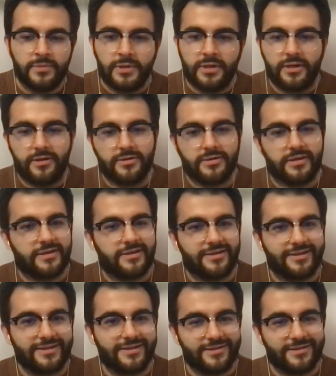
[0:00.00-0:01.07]
and I was like,
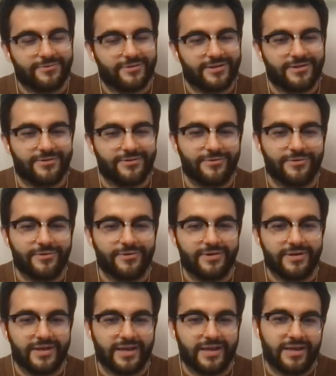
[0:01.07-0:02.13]
this is really
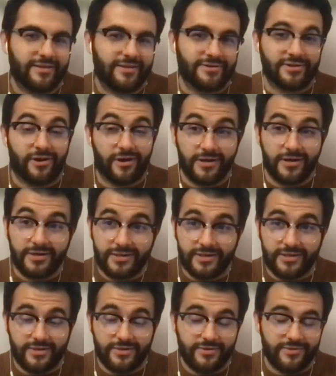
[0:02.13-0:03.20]
cool. And there's art
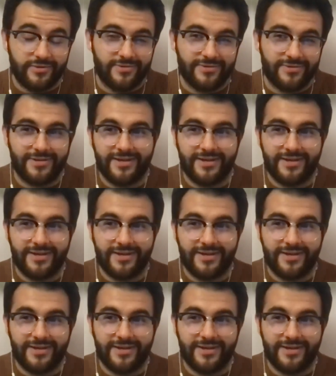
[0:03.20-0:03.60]
too.